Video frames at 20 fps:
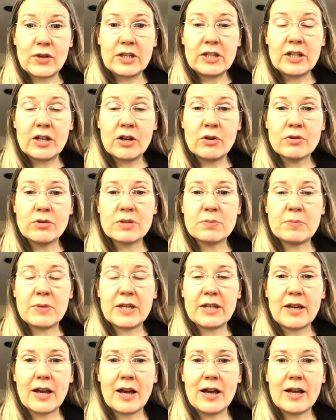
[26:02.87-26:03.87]
videos
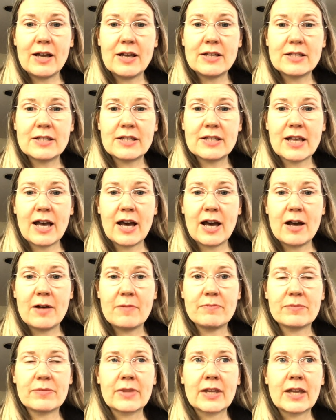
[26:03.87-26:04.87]
because
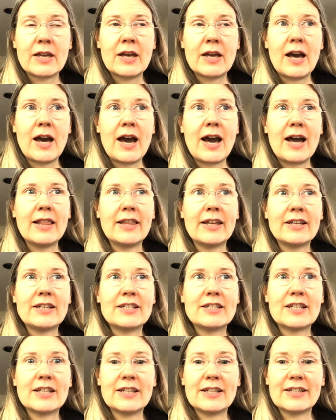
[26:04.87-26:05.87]
um, I like
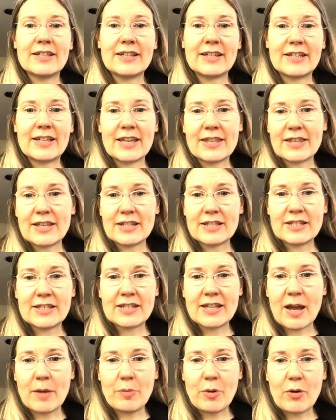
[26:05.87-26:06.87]
to get the
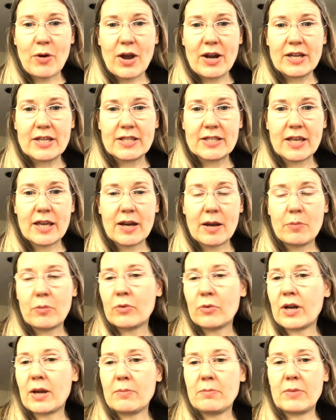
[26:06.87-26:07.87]
stamparatus set up
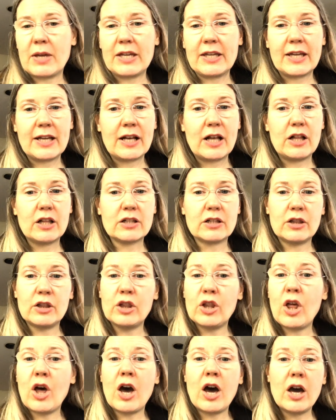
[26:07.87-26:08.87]
when I'm making a
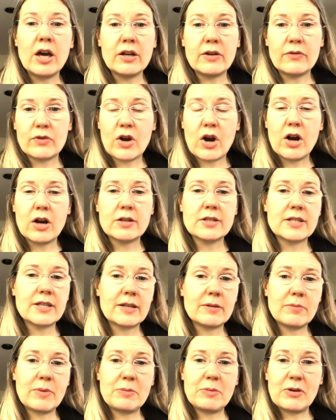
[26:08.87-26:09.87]
lot of cards,
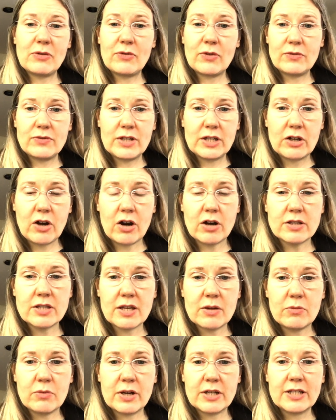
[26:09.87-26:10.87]
like maybe 50 cards
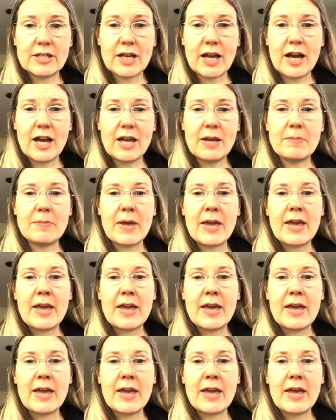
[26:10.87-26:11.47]
at one time.